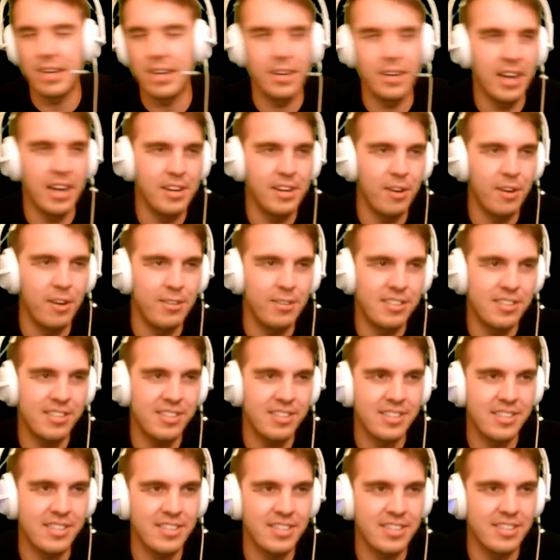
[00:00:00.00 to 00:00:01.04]
I know
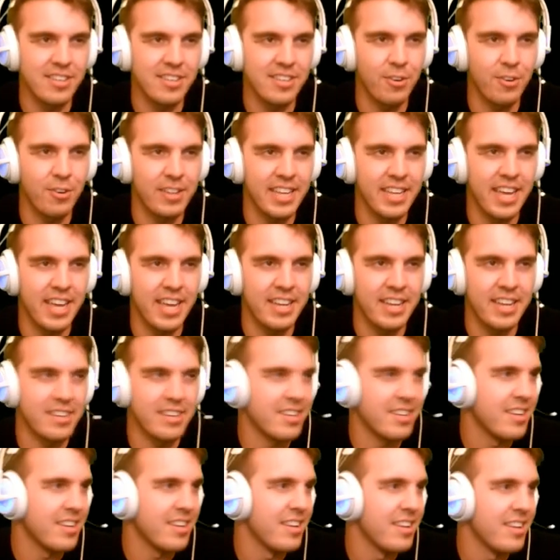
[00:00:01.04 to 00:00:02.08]
it's nearing the
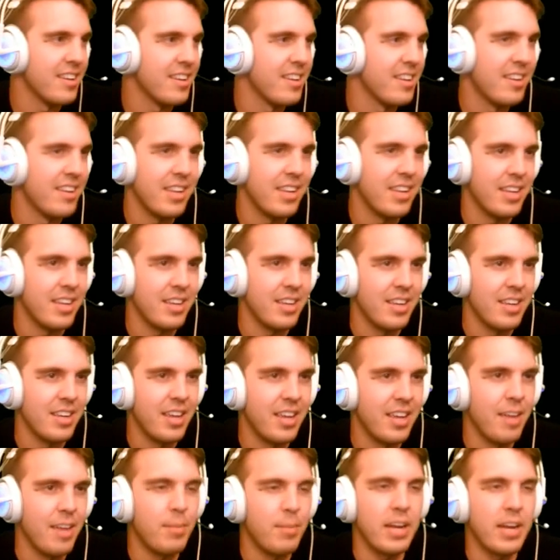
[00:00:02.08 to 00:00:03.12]
end.
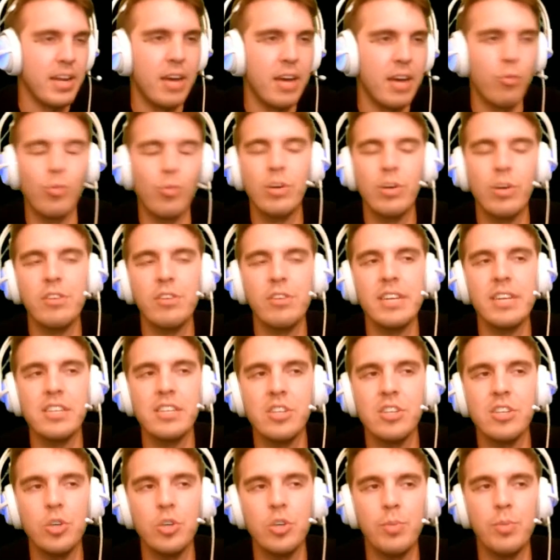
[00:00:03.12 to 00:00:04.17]
But what do you need to
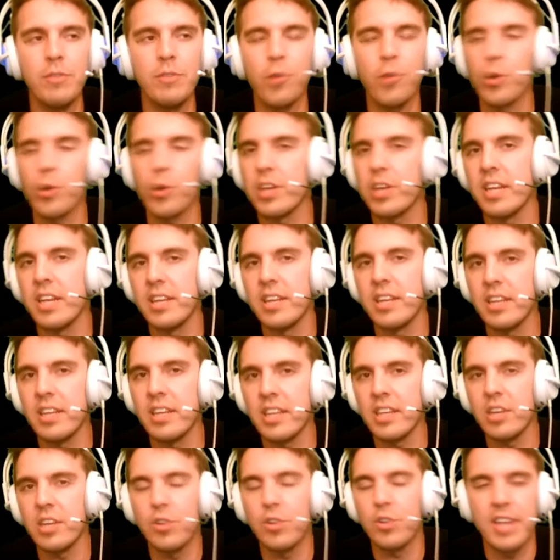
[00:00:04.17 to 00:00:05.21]
do before you can
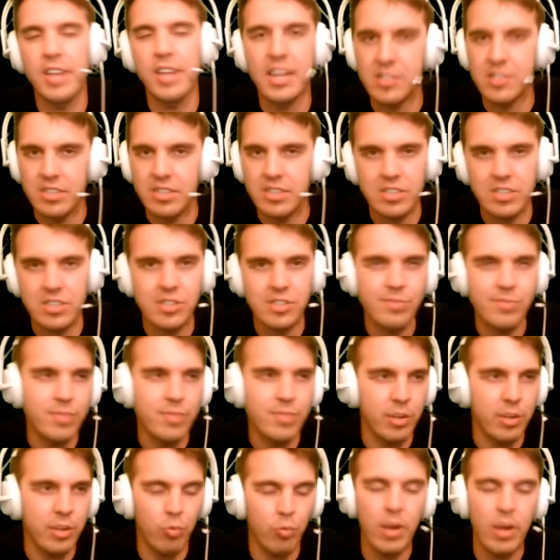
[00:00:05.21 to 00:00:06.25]
kill the Nexus?
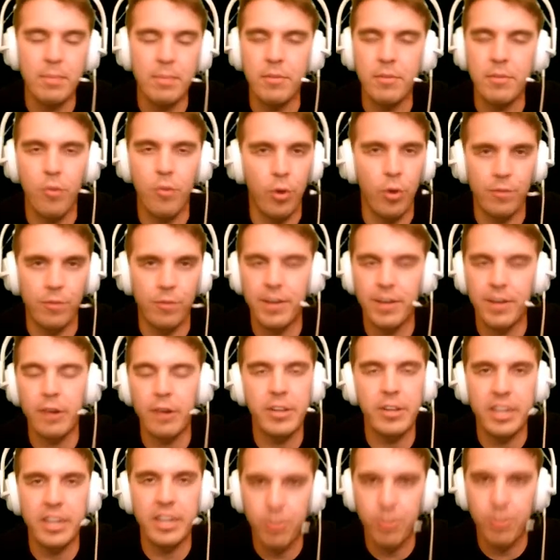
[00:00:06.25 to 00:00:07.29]
Like right before. Very
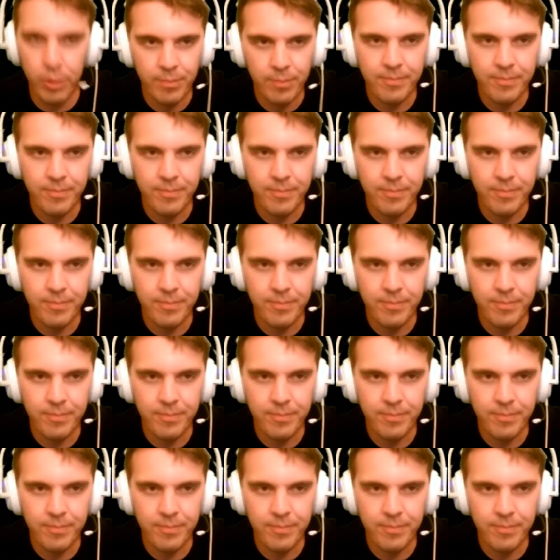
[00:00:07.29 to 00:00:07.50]
literal.